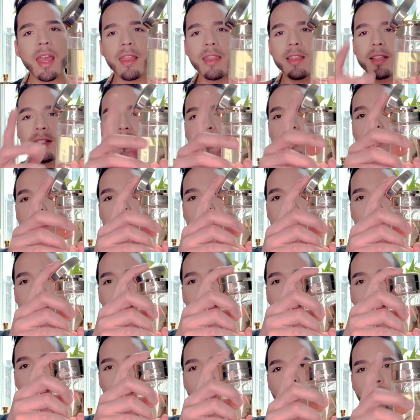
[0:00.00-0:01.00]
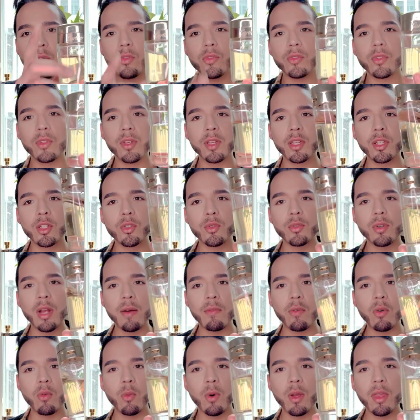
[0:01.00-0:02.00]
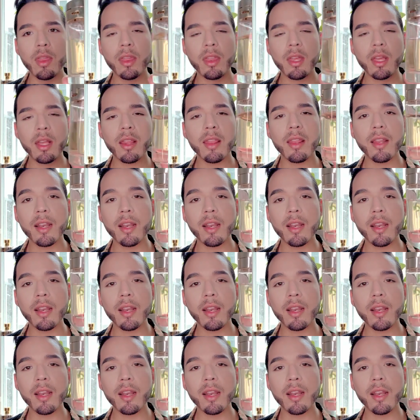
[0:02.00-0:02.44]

This does close so you can travel with it.